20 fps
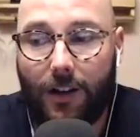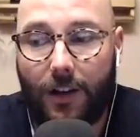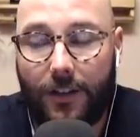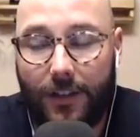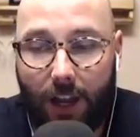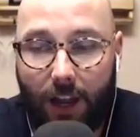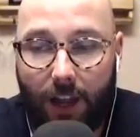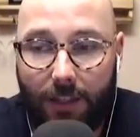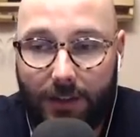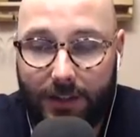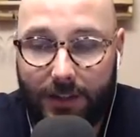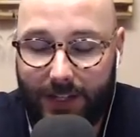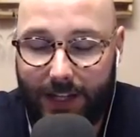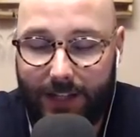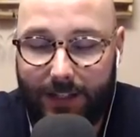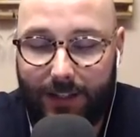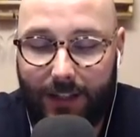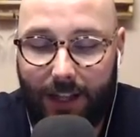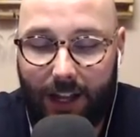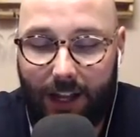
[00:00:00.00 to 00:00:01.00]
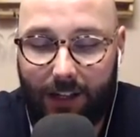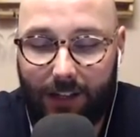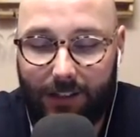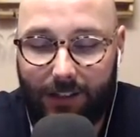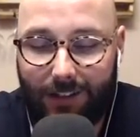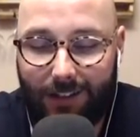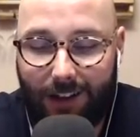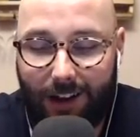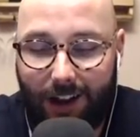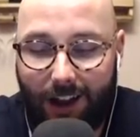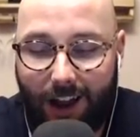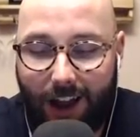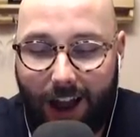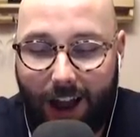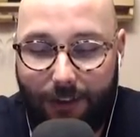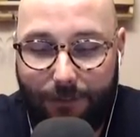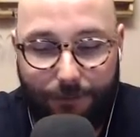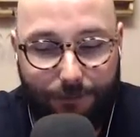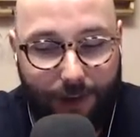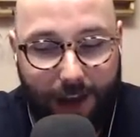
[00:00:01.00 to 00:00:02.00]
on the other side of that,
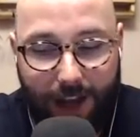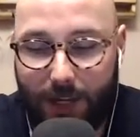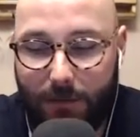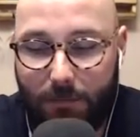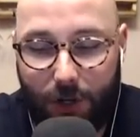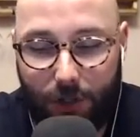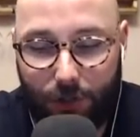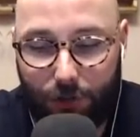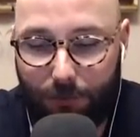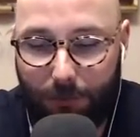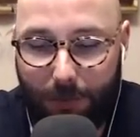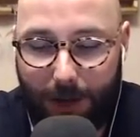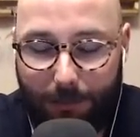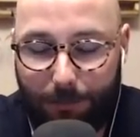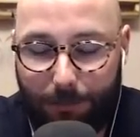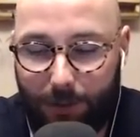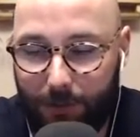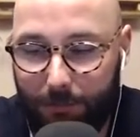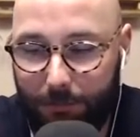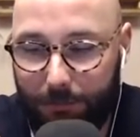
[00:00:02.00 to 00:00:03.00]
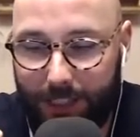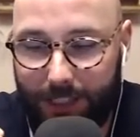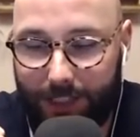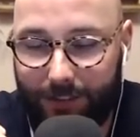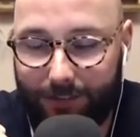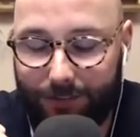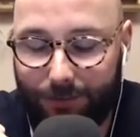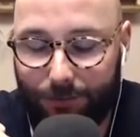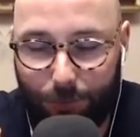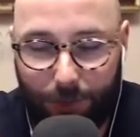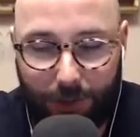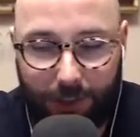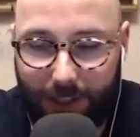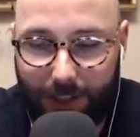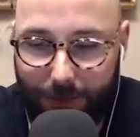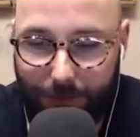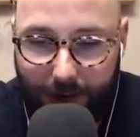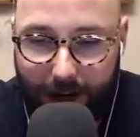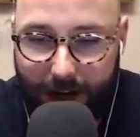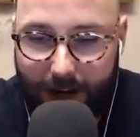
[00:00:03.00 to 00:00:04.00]
I very much remember being really
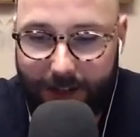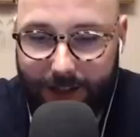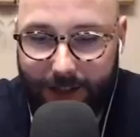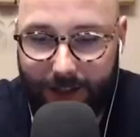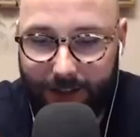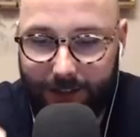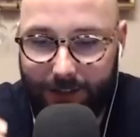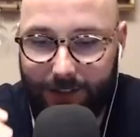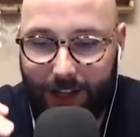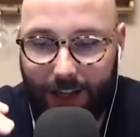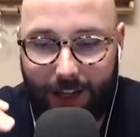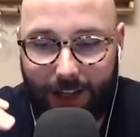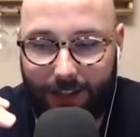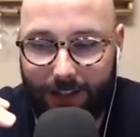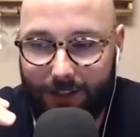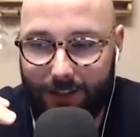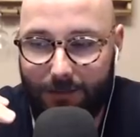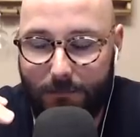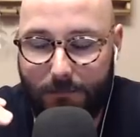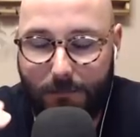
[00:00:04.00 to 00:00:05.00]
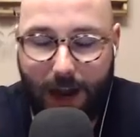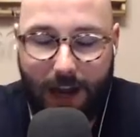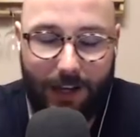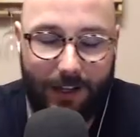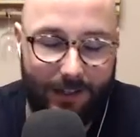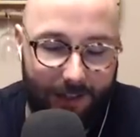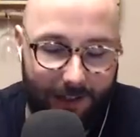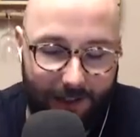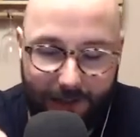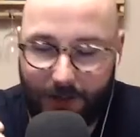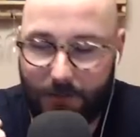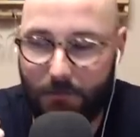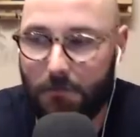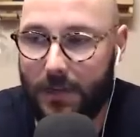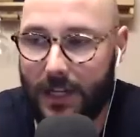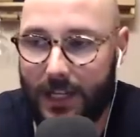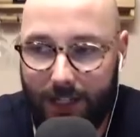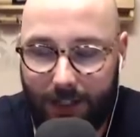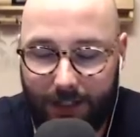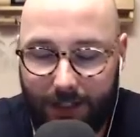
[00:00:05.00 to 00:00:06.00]
invested in magazines and
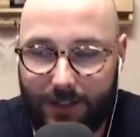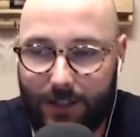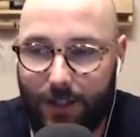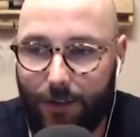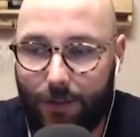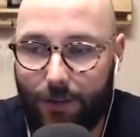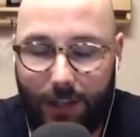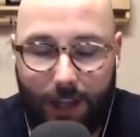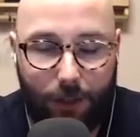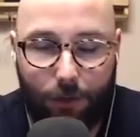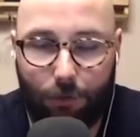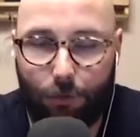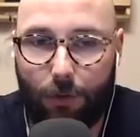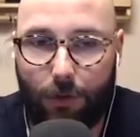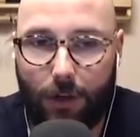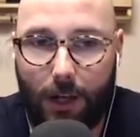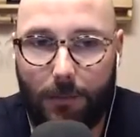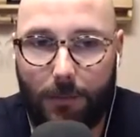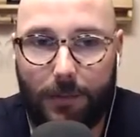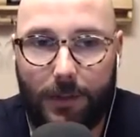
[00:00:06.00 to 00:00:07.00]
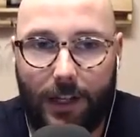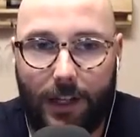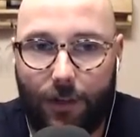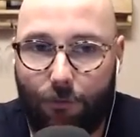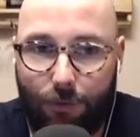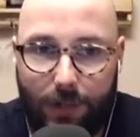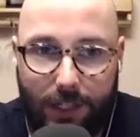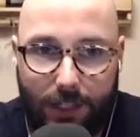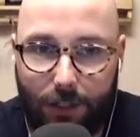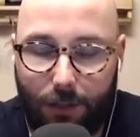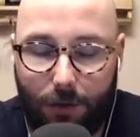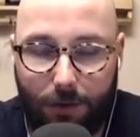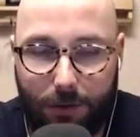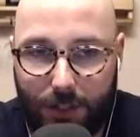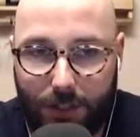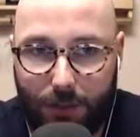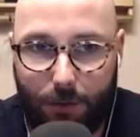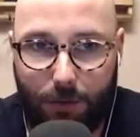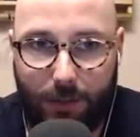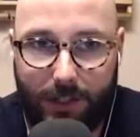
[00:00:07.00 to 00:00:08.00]
media and stuff like that growing up, and reading all the
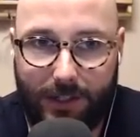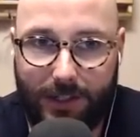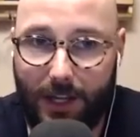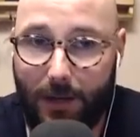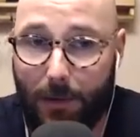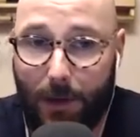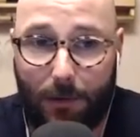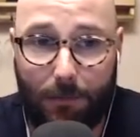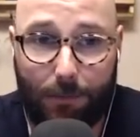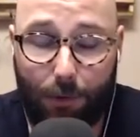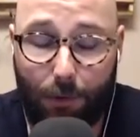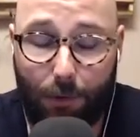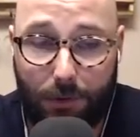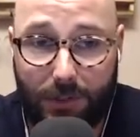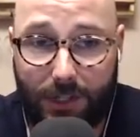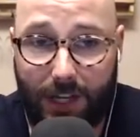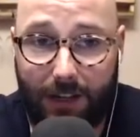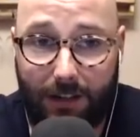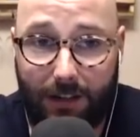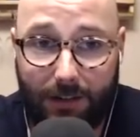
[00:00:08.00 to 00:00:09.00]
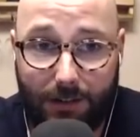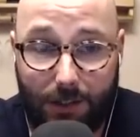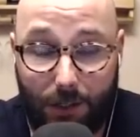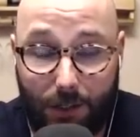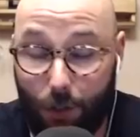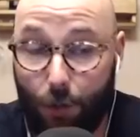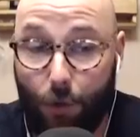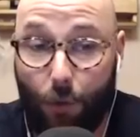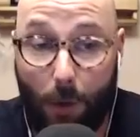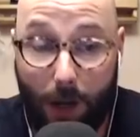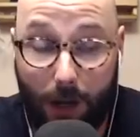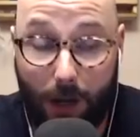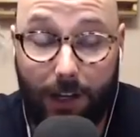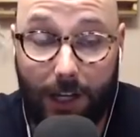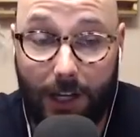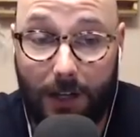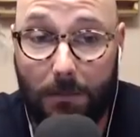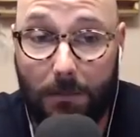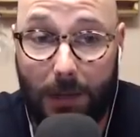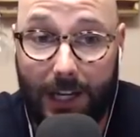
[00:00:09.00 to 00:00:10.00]
stories about pro skaters who were
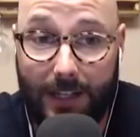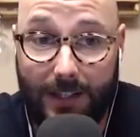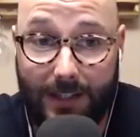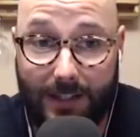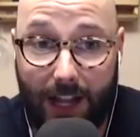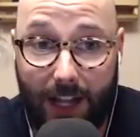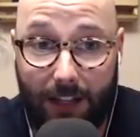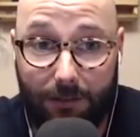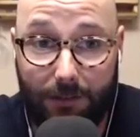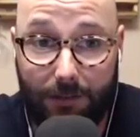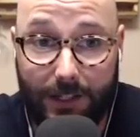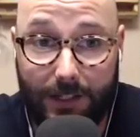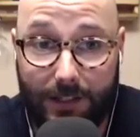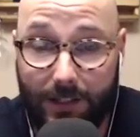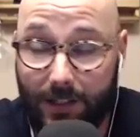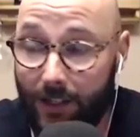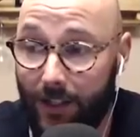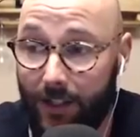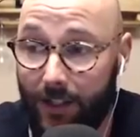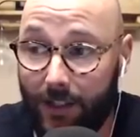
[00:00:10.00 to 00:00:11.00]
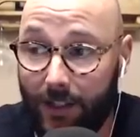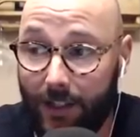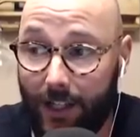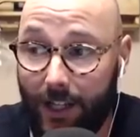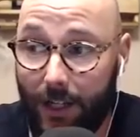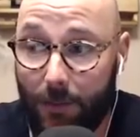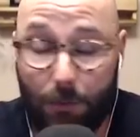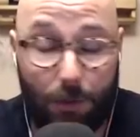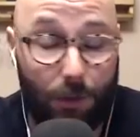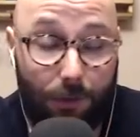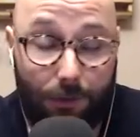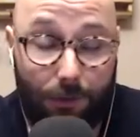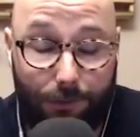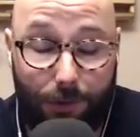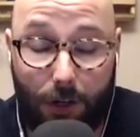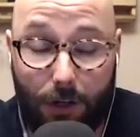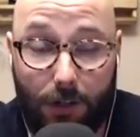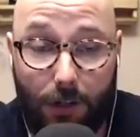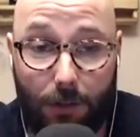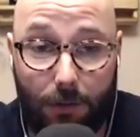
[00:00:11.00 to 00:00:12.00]
getting paid salaries and were doing
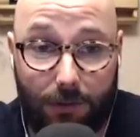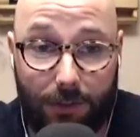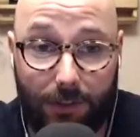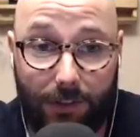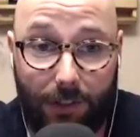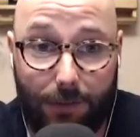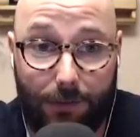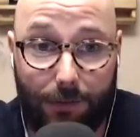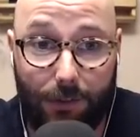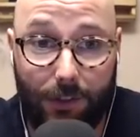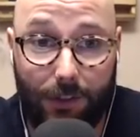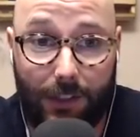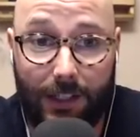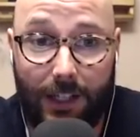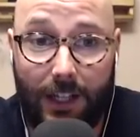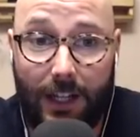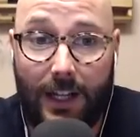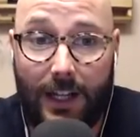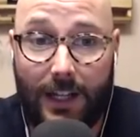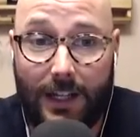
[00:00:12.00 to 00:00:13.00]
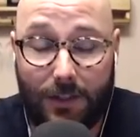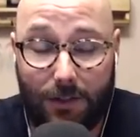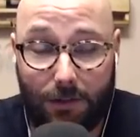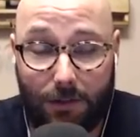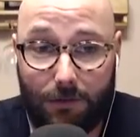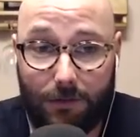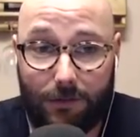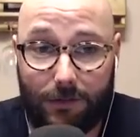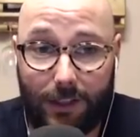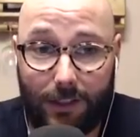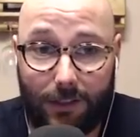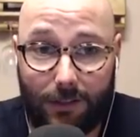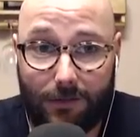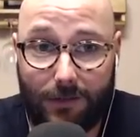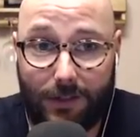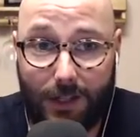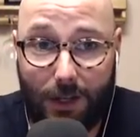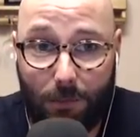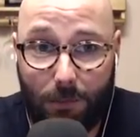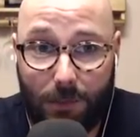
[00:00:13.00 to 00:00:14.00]
fuck all in return for it. So, you know,
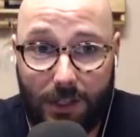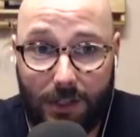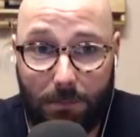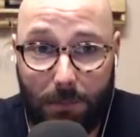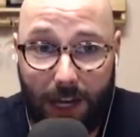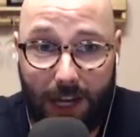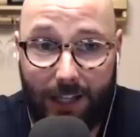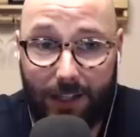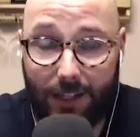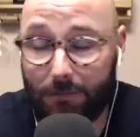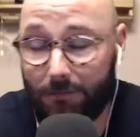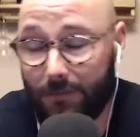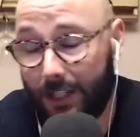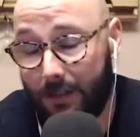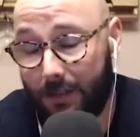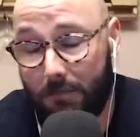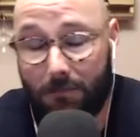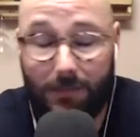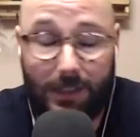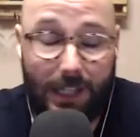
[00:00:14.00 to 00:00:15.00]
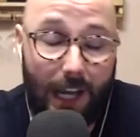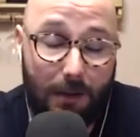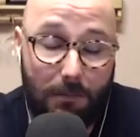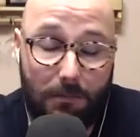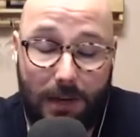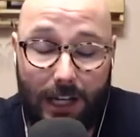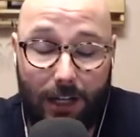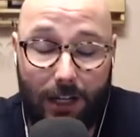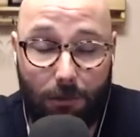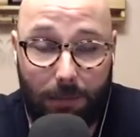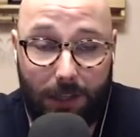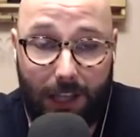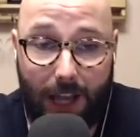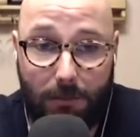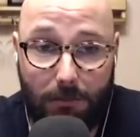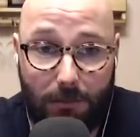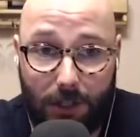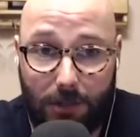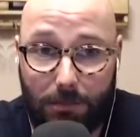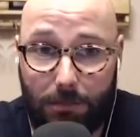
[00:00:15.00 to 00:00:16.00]
someone's paying them, and it may not be
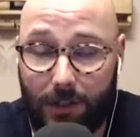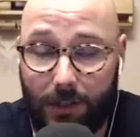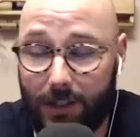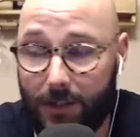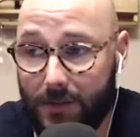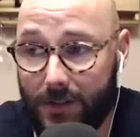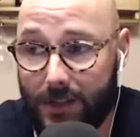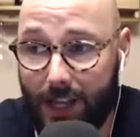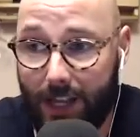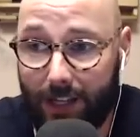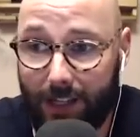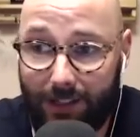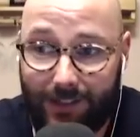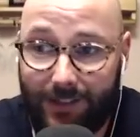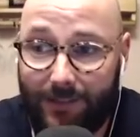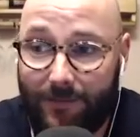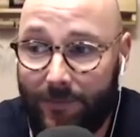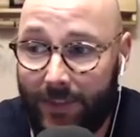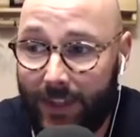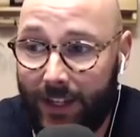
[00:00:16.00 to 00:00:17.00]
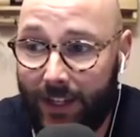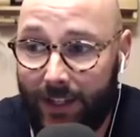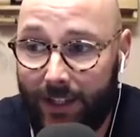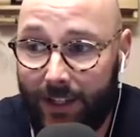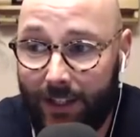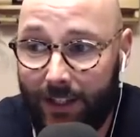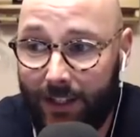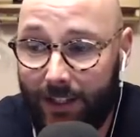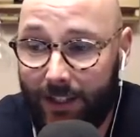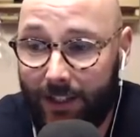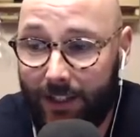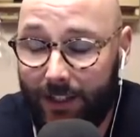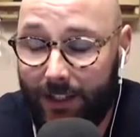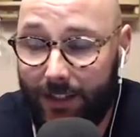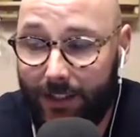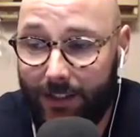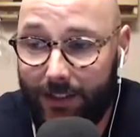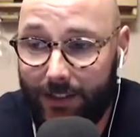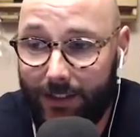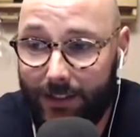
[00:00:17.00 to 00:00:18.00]
that much, but it was like,
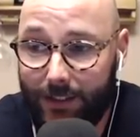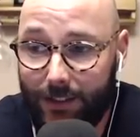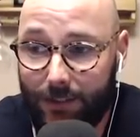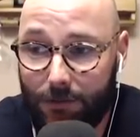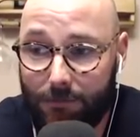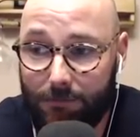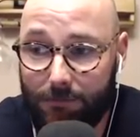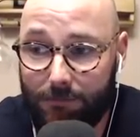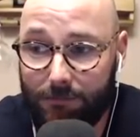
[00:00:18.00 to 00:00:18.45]
you know,